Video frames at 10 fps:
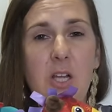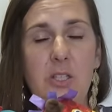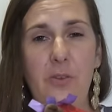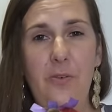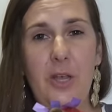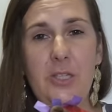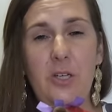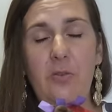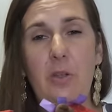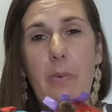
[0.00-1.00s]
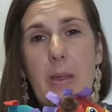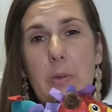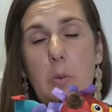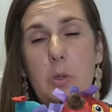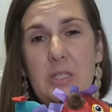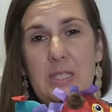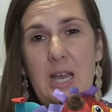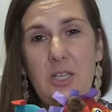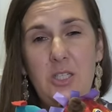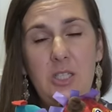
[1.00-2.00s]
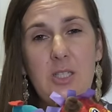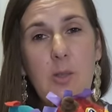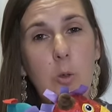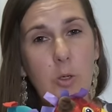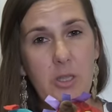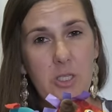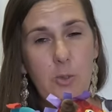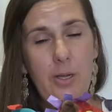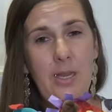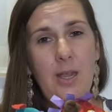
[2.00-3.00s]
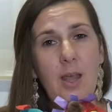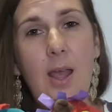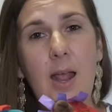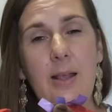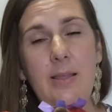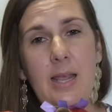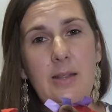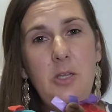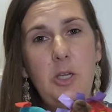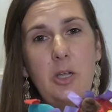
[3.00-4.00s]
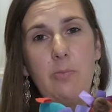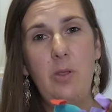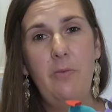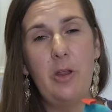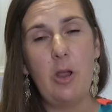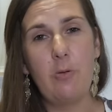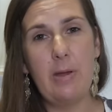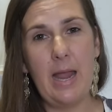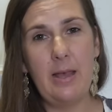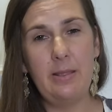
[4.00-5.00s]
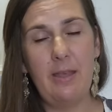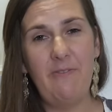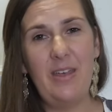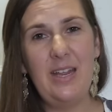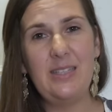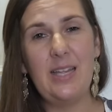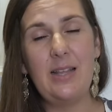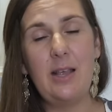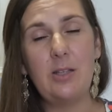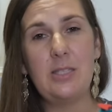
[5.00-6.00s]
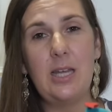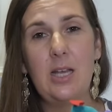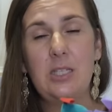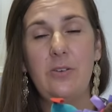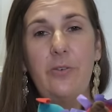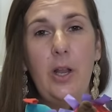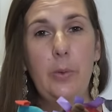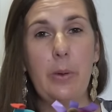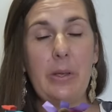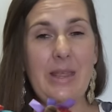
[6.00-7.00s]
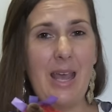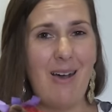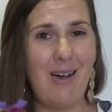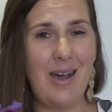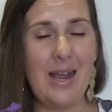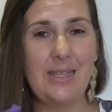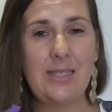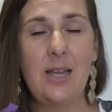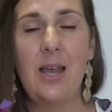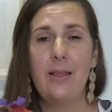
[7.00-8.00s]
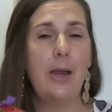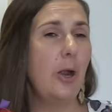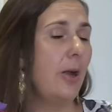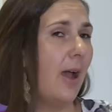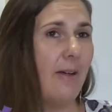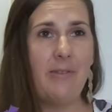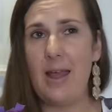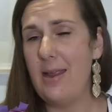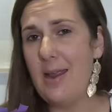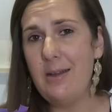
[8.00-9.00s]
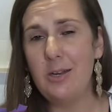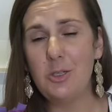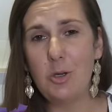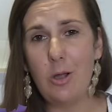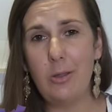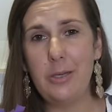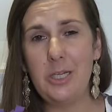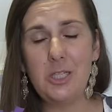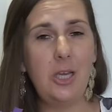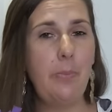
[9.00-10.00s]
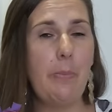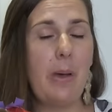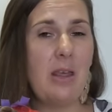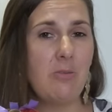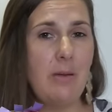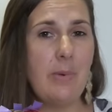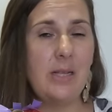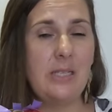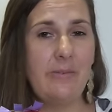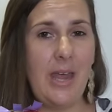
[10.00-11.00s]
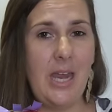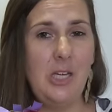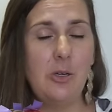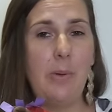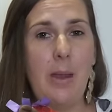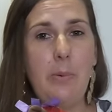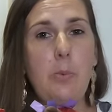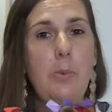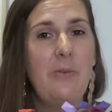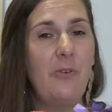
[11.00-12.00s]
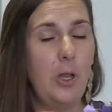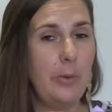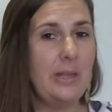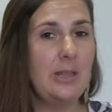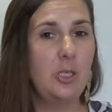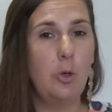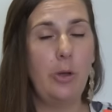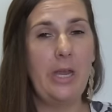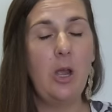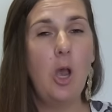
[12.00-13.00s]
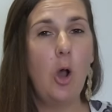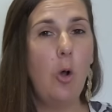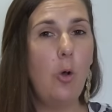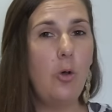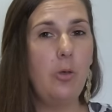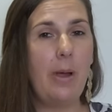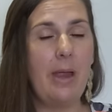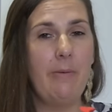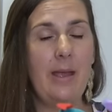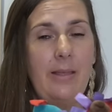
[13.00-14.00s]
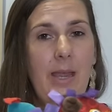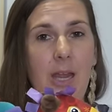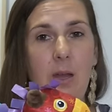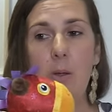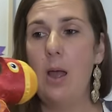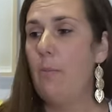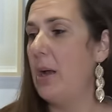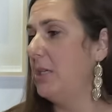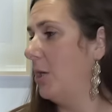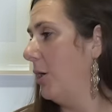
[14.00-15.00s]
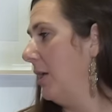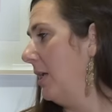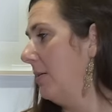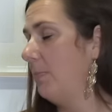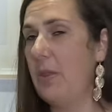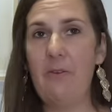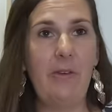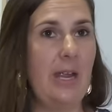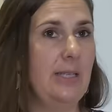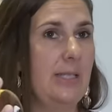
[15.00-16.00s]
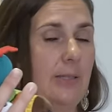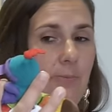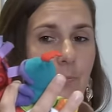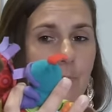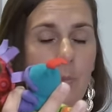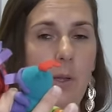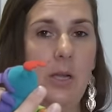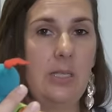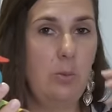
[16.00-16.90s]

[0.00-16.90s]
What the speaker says: So first off, your baby will start to just look at the toy, and then you can move it around their face and they'll start to follow it with their eyes. They don't have that head control initially, but by 3 months of age, your baby will be following the toy all the way around their head by turning their face as